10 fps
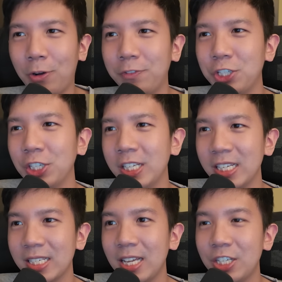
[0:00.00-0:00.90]
officially
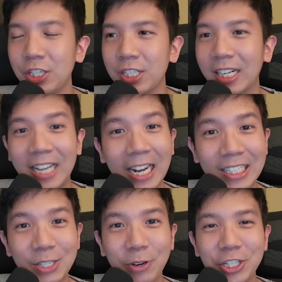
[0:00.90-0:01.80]
is that she's a
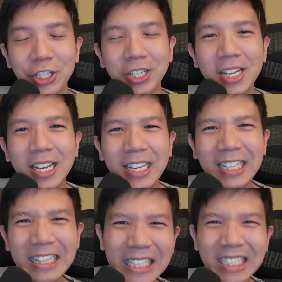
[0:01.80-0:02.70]
Galaxy Ranger,
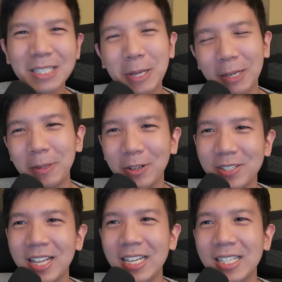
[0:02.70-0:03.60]
it does make a bit of
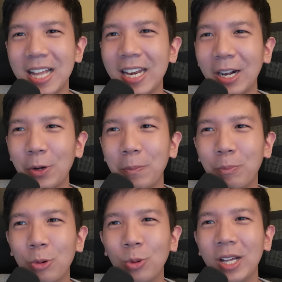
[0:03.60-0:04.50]
sense that they are going to
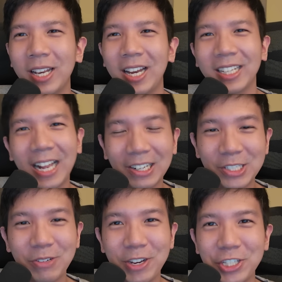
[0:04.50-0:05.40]
pull another
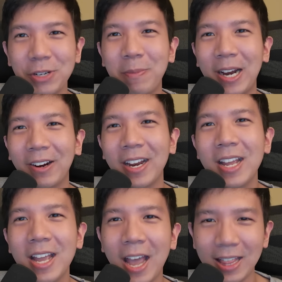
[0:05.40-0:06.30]
Galaxy Ranger back, right?
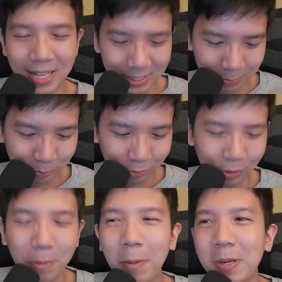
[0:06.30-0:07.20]
And that's
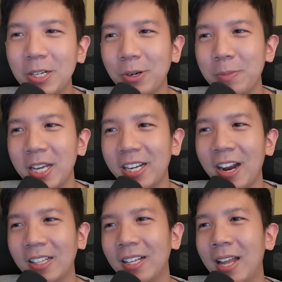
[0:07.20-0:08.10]
probably going to be a
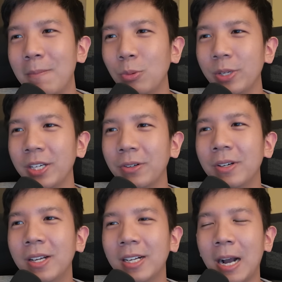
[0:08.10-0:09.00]
character like Boothill
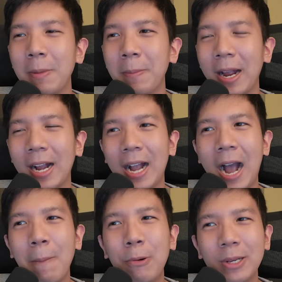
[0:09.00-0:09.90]
coming back.
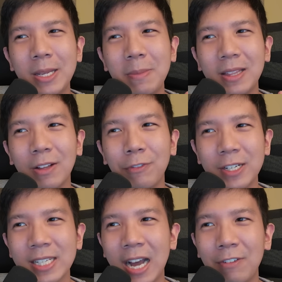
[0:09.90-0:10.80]
I'll put him in the
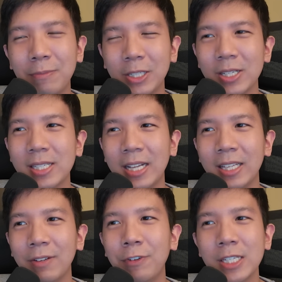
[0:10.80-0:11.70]
first half because I
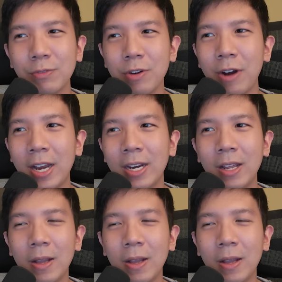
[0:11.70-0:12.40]
think first rerun